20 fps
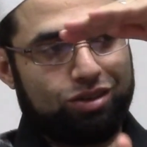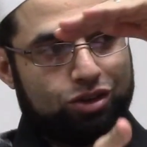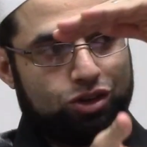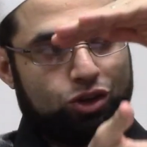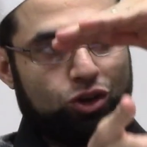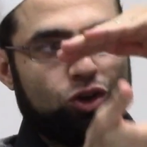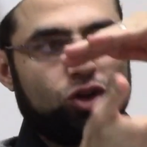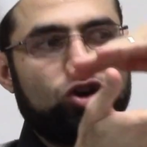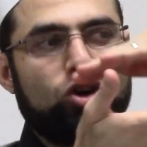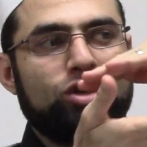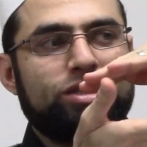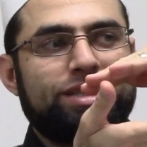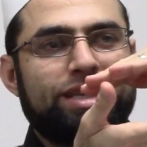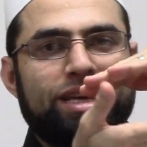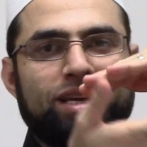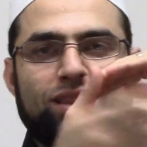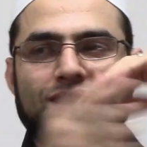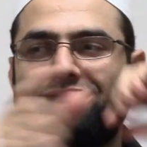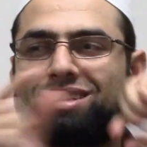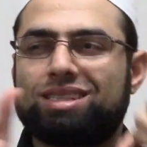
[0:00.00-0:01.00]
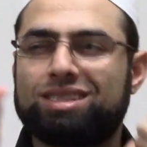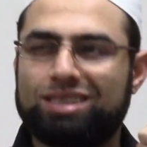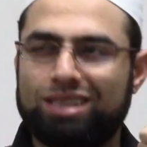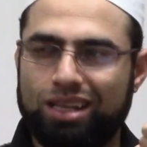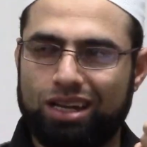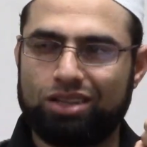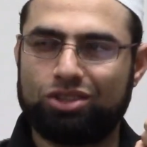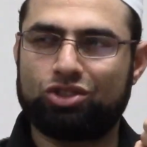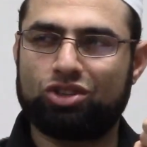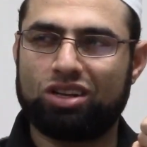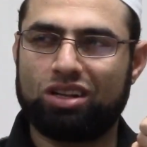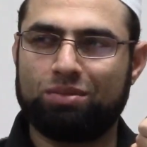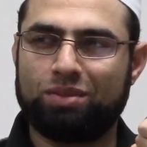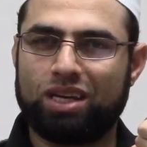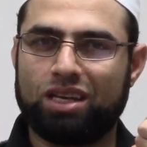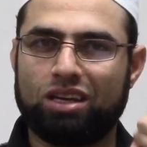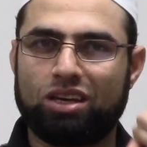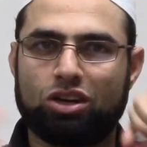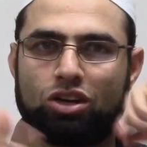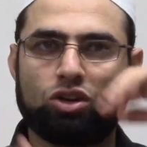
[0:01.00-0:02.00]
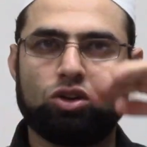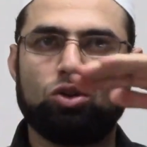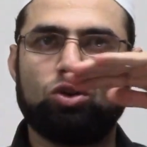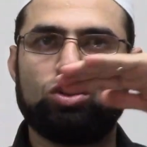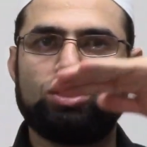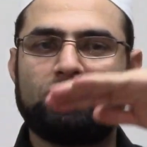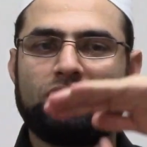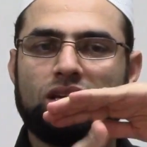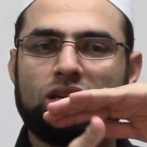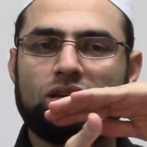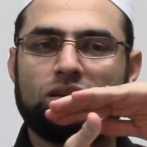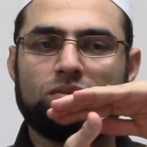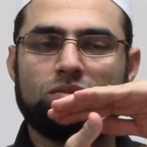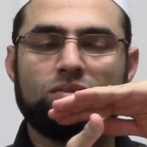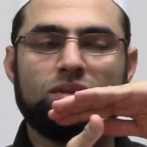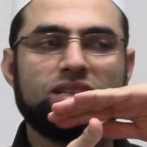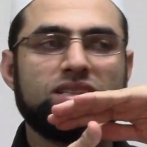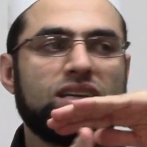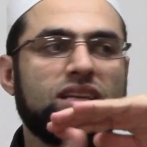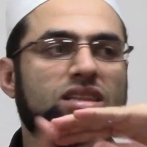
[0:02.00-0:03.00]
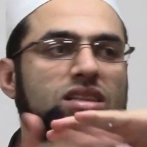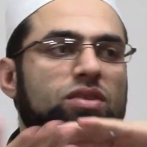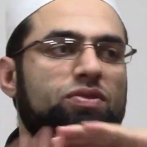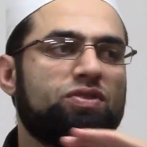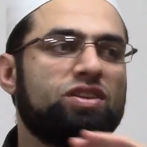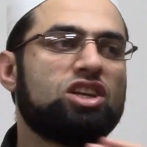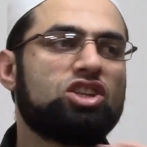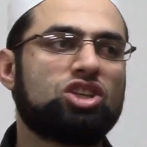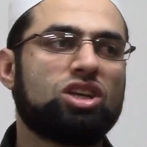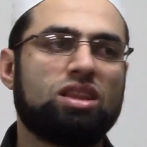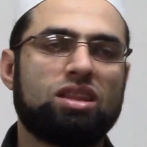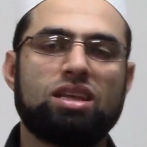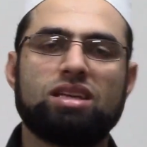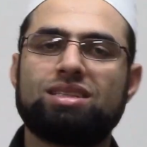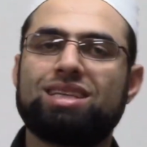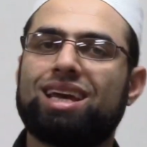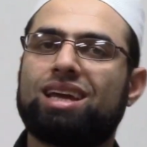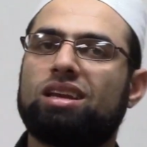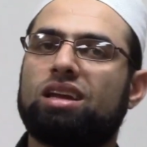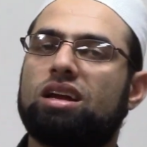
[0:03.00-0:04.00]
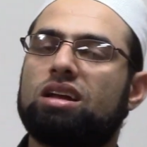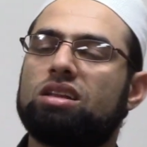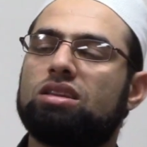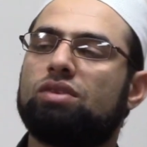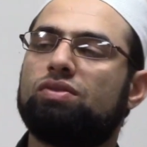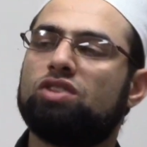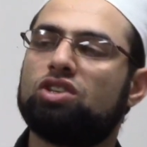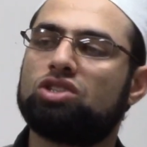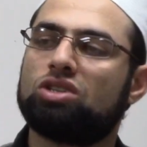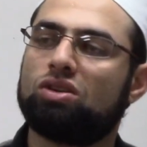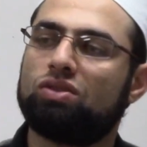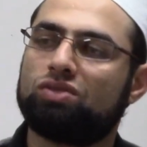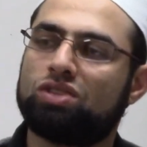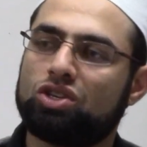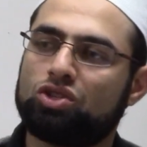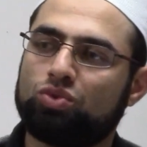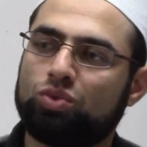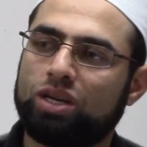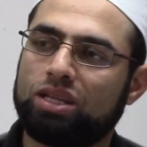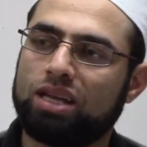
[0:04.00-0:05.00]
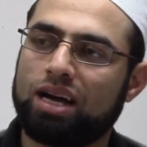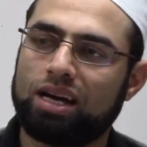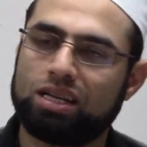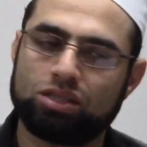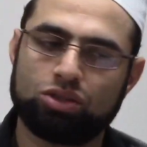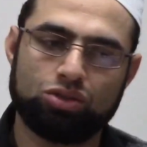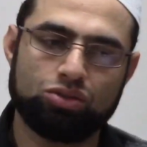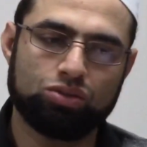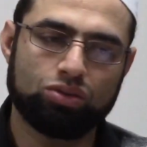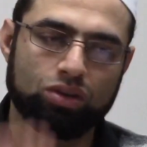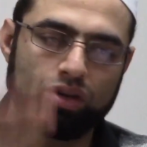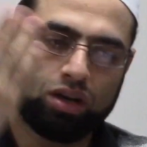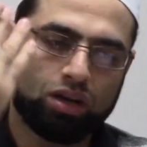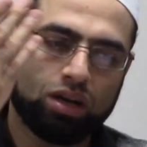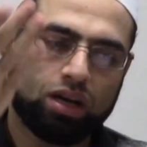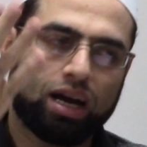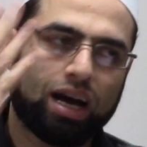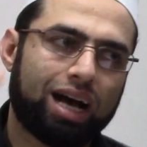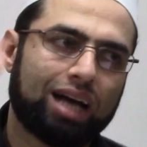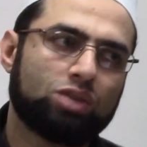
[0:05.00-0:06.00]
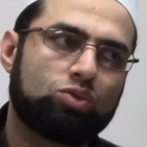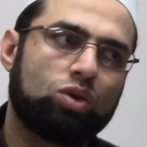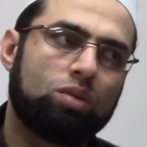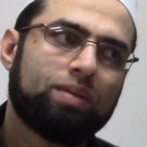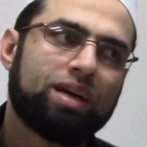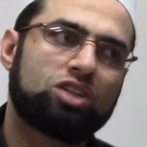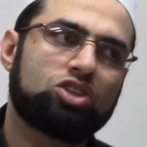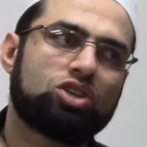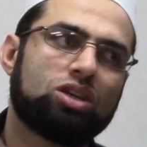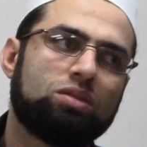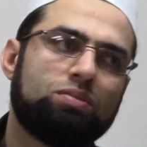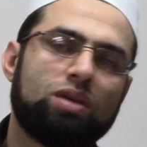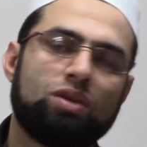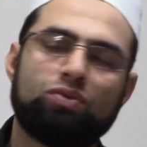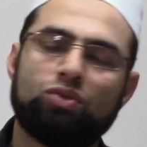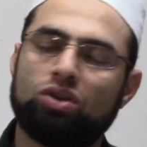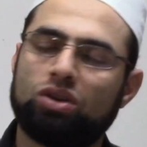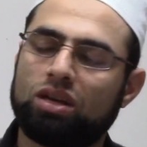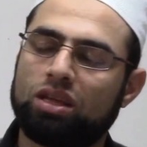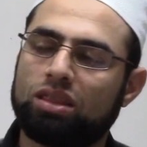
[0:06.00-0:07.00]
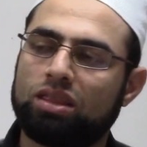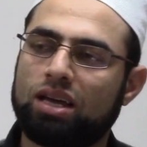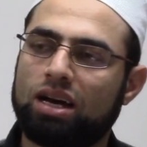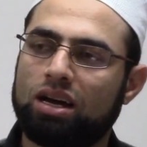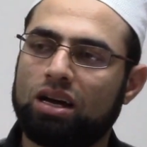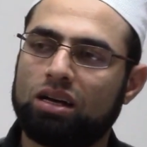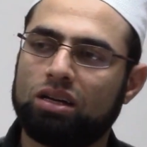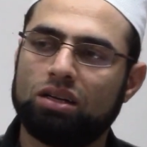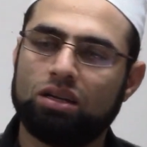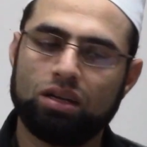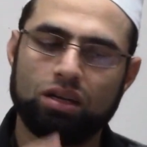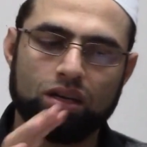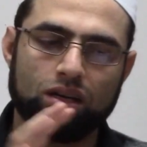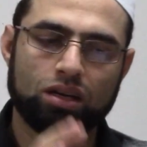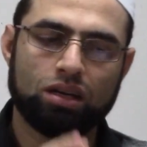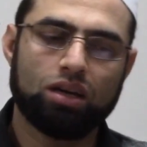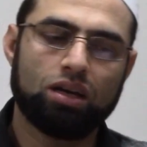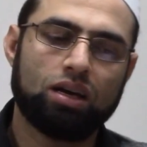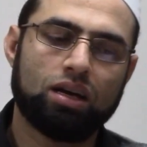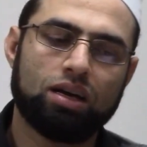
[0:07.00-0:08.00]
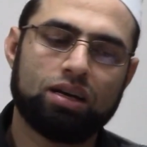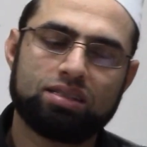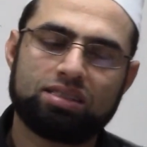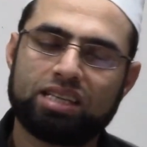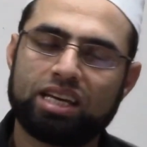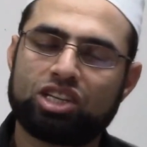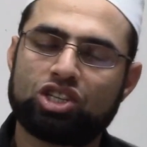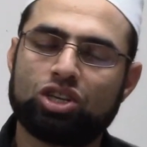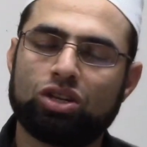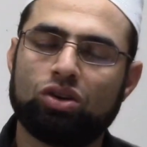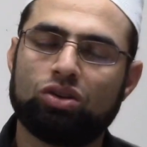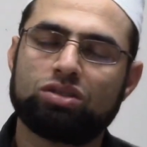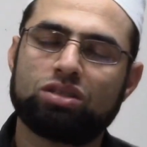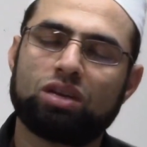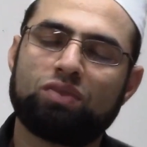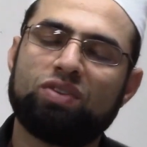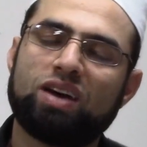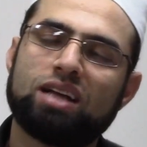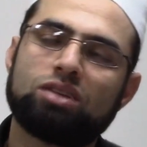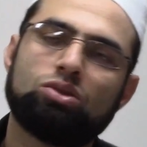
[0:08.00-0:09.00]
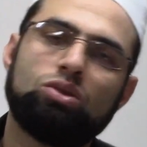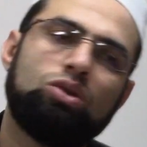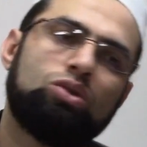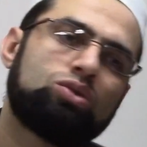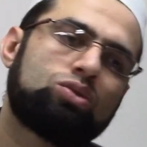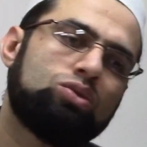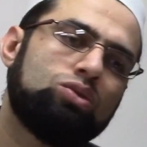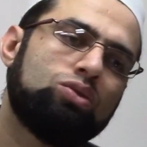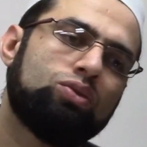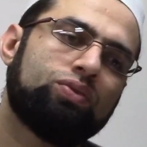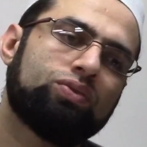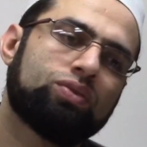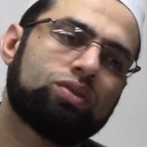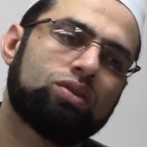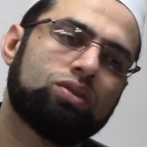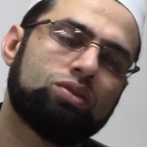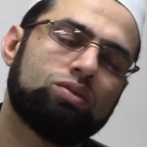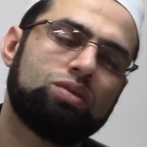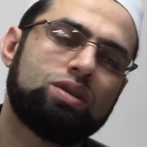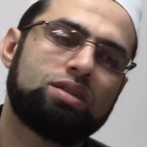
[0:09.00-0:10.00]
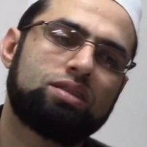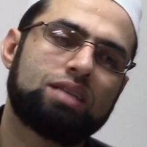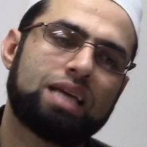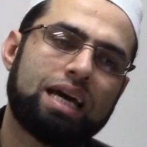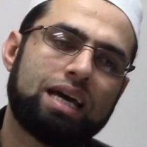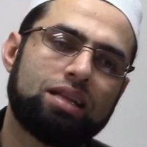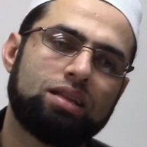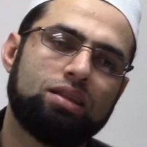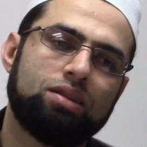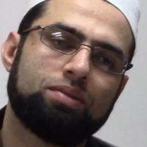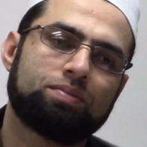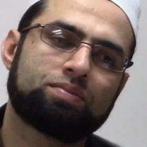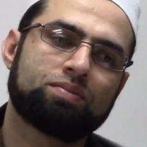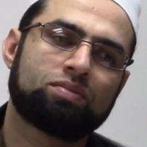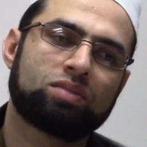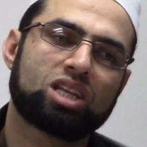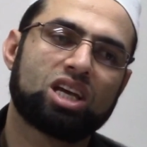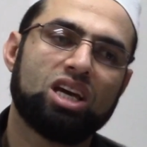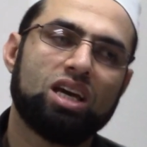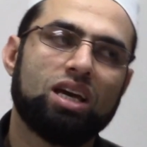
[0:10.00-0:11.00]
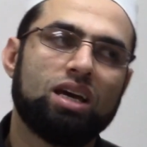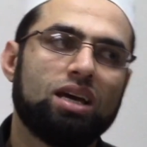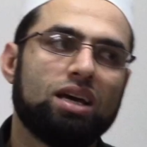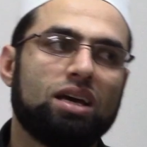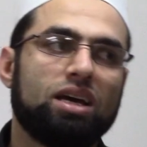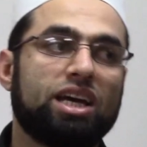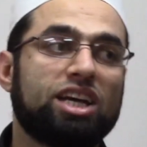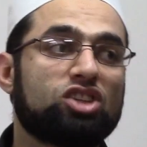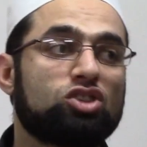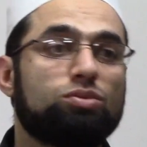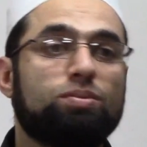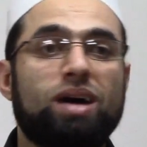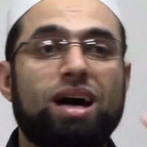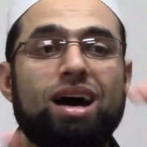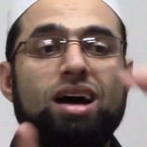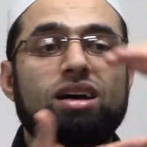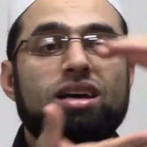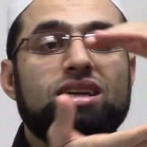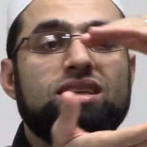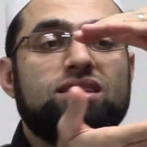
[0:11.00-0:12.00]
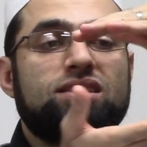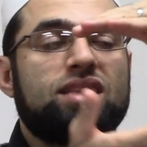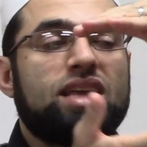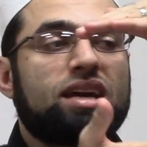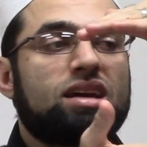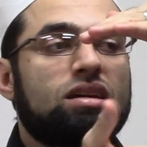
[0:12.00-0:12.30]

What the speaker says: Closing. This is the literal meaning. Closing. But in definition, the technical definition of tajweed, as we mentioned before in the section on sifat al-huruf, we said itbaq is the